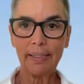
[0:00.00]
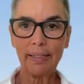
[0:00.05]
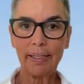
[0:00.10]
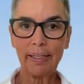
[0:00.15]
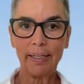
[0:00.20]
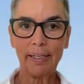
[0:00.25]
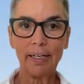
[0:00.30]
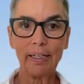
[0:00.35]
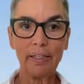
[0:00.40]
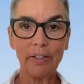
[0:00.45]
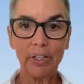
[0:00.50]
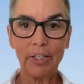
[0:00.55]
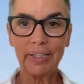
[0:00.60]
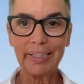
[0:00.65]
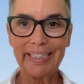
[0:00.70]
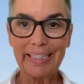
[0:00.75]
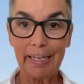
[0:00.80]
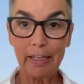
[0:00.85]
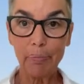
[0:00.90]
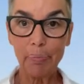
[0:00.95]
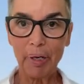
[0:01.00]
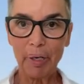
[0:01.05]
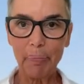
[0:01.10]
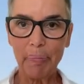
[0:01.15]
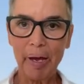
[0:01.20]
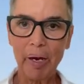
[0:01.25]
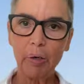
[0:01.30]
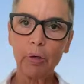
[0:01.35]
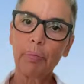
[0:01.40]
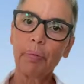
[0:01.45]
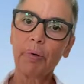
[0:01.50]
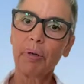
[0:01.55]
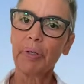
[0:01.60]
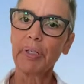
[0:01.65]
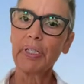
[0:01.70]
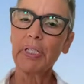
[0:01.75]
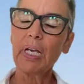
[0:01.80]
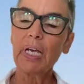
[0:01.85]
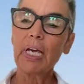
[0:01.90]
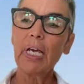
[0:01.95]
I call it death by
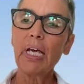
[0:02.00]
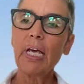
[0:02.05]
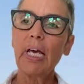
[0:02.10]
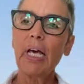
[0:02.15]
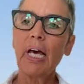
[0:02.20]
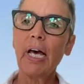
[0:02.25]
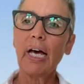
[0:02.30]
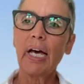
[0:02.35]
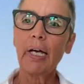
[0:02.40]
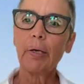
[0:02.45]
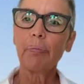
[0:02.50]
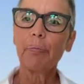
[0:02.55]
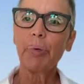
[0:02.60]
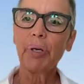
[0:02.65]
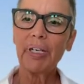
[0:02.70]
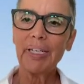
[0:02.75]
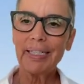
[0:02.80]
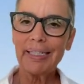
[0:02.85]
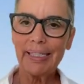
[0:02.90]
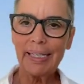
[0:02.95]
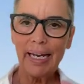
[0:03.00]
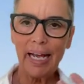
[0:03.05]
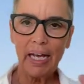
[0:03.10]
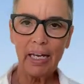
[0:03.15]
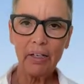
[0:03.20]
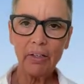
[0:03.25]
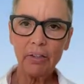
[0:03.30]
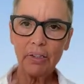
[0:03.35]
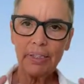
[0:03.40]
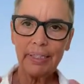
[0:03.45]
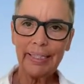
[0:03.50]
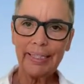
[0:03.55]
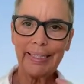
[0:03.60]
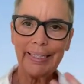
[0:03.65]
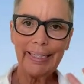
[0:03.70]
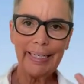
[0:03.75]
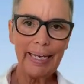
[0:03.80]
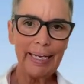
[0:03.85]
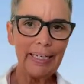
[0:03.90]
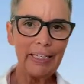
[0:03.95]
PowerPoint. But it's an adult
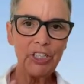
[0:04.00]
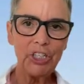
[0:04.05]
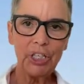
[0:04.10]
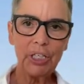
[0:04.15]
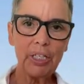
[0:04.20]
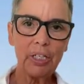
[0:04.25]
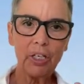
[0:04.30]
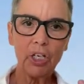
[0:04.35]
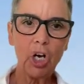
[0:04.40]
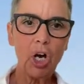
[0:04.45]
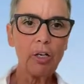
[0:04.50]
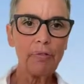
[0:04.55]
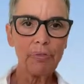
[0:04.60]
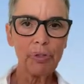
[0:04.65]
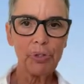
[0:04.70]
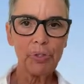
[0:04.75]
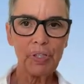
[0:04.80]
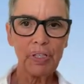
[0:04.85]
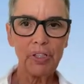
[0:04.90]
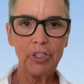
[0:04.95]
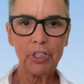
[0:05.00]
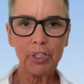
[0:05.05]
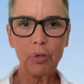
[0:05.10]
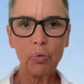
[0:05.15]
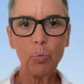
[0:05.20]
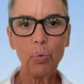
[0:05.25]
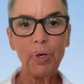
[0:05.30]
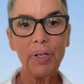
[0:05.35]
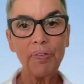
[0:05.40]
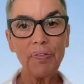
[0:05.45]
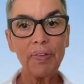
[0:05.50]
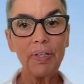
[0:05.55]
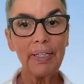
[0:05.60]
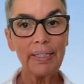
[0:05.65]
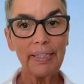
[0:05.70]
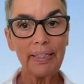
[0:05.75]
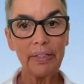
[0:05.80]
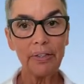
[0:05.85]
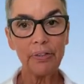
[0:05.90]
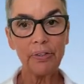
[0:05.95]
engaging conversation with the
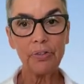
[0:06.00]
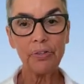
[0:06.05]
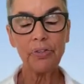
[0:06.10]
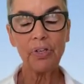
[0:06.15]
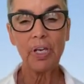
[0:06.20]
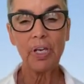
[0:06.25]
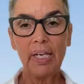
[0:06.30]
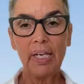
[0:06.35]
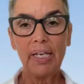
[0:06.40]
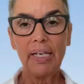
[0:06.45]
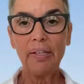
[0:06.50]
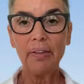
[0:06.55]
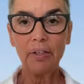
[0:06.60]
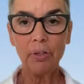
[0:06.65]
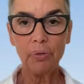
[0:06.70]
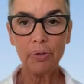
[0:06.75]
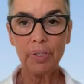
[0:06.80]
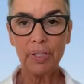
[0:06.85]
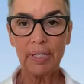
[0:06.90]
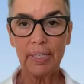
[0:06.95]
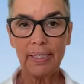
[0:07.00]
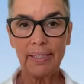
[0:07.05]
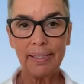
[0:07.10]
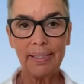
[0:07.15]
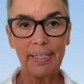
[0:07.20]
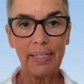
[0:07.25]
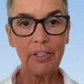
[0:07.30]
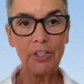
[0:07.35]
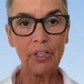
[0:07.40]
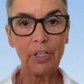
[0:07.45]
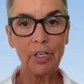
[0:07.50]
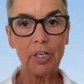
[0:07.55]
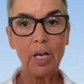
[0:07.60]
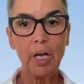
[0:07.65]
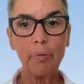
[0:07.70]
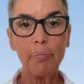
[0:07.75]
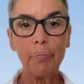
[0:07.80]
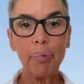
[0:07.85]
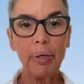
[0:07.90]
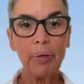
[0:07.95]
leaders in the organization
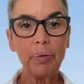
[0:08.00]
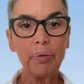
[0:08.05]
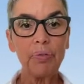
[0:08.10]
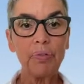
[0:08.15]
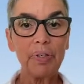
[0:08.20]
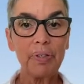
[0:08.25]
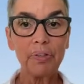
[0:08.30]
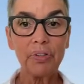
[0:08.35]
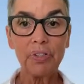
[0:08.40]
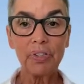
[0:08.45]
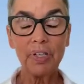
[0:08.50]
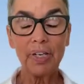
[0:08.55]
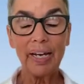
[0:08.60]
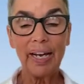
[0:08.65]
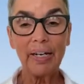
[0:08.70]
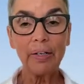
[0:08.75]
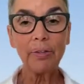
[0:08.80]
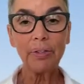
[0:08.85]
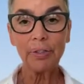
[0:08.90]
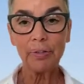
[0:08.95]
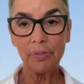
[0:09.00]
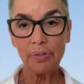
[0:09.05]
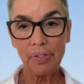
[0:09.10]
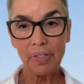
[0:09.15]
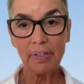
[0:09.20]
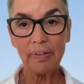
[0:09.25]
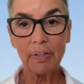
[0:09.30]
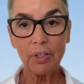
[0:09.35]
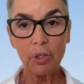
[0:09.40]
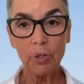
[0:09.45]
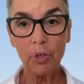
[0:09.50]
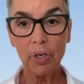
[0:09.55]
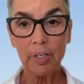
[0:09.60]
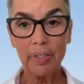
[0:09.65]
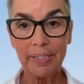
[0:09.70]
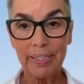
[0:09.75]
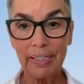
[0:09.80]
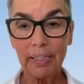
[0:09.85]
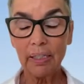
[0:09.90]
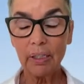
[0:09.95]
about their scenarios that they're
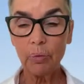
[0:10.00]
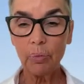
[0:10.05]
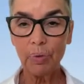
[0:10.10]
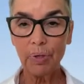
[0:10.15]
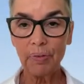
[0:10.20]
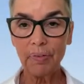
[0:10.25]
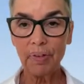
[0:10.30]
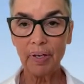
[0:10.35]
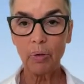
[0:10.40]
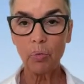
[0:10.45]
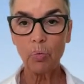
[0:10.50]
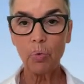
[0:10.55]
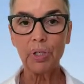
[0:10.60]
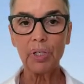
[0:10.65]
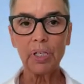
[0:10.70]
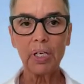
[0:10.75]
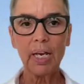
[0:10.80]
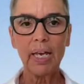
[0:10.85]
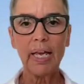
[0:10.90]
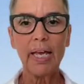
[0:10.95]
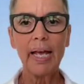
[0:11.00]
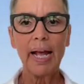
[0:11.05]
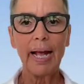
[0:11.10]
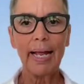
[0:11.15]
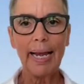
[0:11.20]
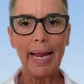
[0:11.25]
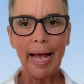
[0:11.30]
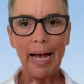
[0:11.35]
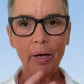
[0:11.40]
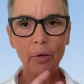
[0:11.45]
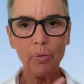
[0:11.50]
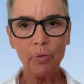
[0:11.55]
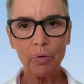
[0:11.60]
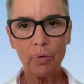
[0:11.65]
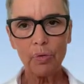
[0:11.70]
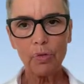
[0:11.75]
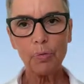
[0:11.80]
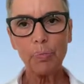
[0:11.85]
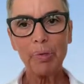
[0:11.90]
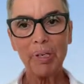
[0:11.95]
dealing with at work and how
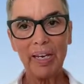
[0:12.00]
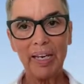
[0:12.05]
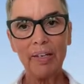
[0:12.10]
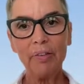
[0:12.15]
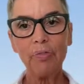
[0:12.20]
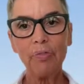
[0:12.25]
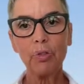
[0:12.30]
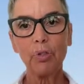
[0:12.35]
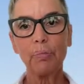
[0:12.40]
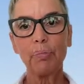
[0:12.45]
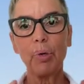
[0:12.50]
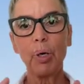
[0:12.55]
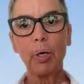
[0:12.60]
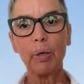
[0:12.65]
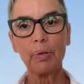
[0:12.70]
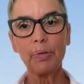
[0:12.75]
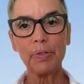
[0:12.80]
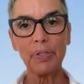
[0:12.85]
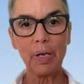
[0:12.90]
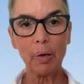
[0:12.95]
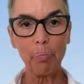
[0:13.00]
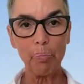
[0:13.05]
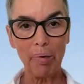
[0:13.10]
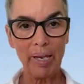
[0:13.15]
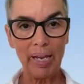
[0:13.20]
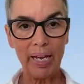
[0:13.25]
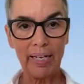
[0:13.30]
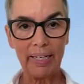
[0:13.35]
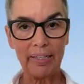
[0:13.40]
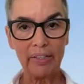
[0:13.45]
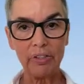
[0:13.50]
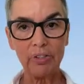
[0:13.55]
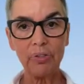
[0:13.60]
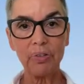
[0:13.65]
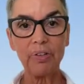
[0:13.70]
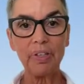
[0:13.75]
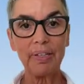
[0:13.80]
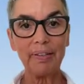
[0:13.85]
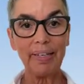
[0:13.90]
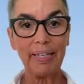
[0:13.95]
those behavioral models apply so
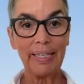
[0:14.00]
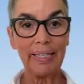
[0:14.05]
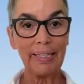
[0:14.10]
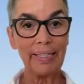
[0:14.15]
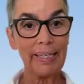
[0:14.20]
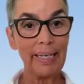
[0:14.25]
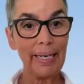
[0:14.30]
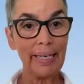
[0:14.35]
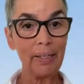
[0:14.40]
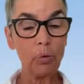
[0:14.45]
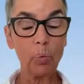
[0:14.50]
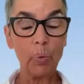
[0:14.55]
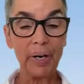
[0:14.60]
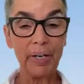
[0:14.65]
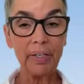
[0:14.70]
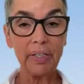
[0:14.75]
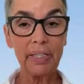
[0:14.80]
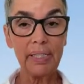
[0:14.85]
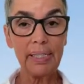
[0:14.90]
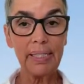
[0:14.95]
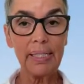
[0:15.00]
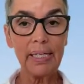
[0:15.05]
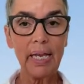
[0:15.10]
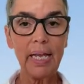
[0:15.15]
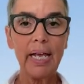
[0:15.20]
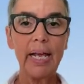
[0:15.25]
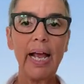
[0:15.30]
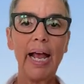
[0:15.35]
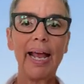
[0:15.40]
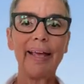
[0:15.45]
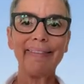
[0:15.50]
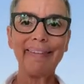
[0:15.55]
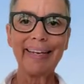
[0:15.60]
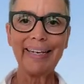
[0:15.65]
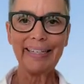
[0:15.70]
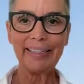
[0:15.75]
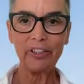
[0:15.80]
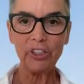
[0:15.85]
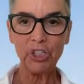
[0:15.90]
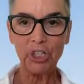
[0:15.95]
that they can gain awareness and they
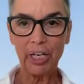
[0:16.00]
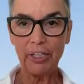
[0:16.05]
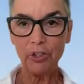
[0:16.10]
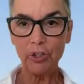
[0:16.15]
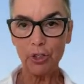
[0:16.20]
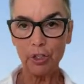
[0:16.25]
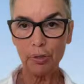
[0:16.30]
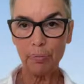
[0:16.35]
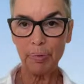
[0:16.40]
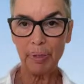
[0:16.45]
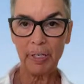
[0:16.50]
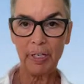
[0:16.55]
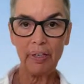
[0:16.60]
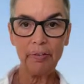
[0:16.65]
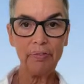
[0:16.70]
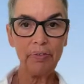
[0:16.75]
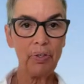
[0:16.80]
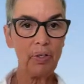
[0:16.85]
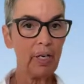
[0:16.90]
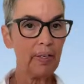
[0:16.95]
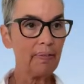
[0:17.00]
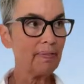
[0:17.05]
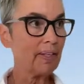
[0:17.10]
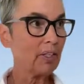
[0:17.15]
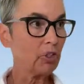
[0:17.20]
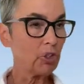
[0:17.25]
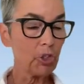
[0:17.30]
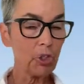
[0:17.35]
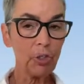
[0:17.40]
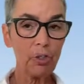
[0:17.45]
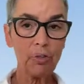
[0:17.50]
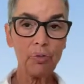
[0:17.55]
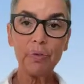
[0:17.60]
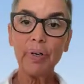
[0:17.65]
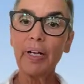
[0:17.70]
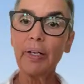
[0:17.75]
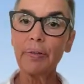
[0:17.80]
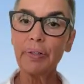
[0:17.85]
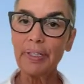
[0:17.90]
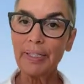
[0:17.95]
can change their behavior and then turn
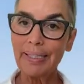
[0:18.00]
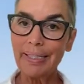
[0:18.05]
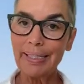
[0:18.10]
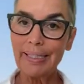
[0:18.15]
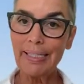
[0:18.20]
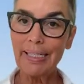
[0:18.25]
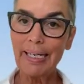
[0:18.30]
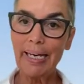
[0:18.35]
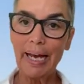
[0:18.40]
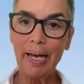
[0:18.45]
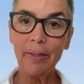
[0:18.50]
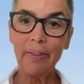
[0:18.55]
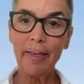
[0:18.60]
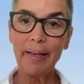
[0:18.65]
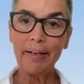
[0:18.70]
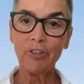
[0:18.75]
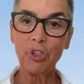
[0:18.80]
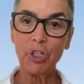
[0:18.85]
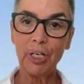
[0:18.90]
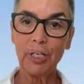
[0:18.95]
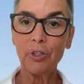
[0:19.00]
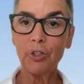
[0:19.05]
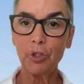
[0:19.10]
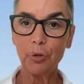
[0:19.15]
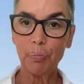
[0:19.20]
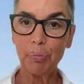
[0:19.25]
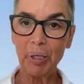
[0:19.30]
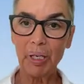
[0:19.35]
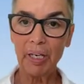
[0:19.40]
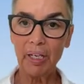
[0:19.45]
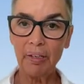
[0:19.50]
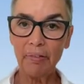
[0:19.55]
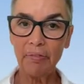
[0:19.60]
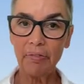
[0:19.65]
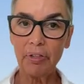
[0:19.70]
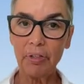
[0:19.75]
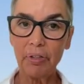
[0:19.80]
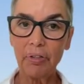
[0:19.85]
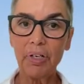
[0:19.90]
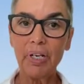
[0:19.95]
around and see how that change in
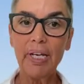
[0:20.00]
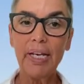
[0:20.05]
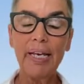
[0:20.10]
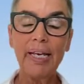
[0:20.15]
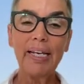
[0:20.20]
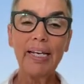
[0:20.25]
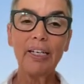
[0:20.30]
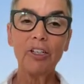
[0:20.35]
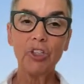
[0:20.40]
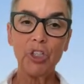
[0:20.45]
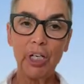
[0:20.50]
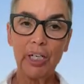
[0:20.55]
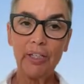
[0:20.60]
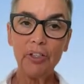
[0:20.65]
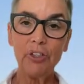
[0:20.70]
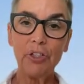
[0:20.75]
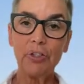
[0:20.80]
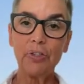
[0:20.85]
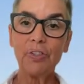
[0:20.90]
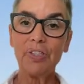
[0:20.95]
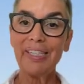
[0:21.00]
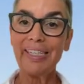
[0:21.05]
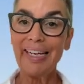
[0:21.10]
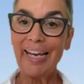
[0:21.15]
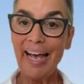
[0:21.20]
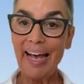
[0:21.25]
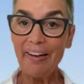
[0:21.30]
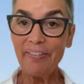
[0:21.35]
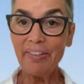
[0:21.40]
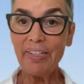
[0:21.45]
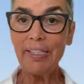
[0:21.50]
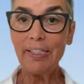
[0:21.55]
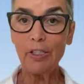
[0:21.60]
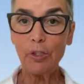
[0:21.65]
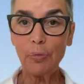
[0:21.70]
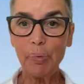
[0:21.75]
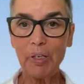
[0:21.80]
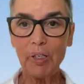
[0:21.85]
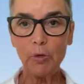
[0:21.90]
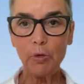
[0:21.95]
behavior changes the
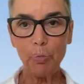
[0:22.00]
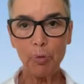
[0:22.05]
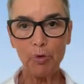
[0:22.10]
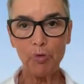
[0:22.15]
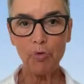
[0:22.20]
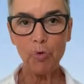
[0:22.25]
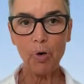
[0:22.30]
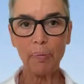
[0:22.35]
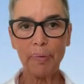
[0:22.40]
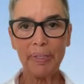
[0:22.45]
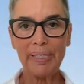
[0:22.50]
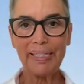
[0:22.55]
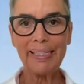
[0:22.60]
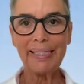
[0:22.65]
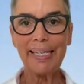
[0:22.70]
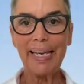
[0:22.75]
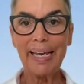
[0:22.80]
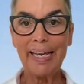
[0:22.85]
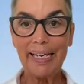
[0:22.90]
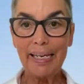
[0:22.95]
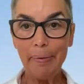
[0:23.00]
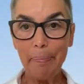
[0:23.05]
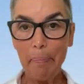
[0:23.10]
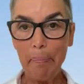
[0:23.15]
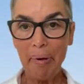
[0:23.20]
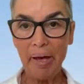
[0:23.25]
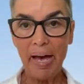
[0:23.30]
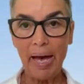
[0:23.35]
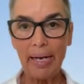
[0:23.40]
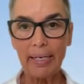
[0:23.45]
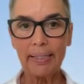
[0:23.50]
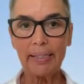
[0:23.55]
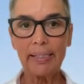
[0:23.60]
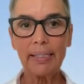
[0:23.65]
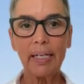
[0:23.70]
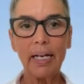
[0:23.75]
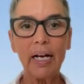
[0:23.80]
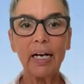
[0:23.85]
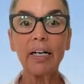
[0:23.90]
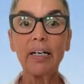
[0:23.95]
evidence-based performance impact
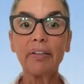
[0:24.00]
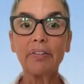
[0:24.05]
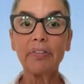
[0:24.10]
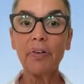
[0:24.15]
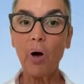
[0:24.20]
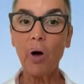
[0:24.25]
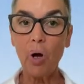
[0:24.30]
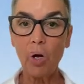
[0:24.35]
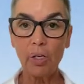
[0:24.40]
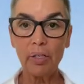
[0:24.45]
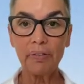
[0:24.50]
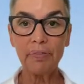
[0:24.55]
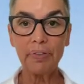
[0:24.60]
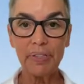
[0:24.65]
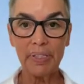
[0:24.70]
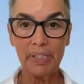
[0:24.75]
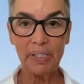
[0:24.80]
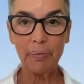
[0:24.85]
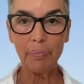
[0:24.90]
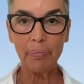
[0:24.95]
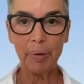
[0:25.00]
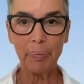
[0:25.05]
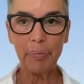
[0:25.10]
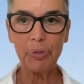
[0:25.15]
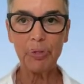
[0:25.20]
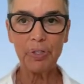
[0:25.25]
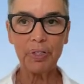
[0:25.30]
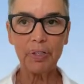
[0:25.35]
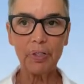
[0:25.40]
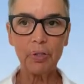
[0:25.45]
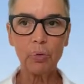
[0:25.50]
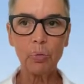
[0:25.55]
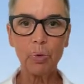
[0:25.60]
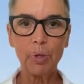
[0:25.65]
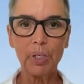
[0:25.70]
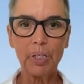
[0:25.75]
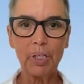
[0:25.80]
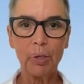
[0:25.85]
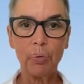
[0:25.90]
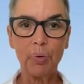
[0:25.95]
of all of the team members that they're
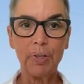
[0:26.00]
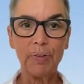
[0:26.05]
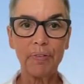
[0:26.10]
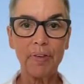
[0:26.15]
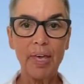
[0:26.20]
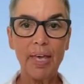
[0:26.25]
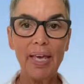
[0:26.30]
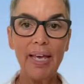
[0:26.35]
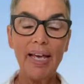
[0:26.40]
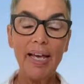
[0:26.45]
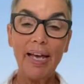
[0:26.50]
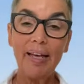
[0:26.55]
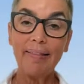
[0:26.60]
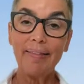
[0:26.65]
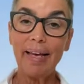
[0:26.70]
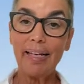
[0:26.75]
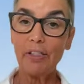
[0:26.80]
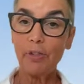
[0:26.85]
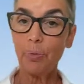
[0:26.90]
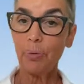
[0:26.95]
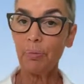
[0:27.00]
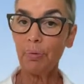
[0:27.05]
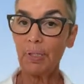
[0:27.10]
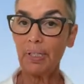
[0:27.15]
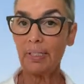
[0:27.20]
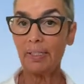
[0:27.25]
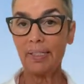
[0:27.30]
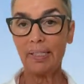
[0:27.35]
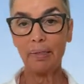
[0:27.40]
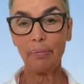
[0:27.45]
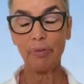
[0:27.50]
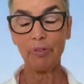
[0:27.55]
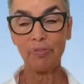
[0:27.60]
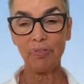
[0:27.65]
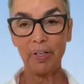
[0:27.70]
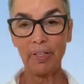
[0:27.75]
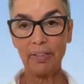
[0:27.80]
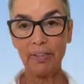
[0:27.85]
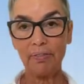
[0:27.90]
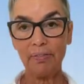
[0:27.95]
working with. That's where we get team
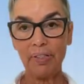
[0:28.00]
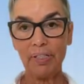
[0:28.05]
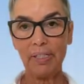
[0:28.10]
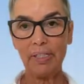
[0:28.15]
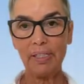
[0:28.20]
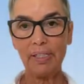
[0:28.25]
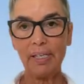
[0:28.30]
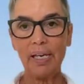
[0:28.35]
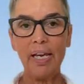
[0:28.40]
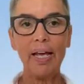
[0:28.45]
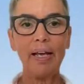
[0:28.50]
effectiveness.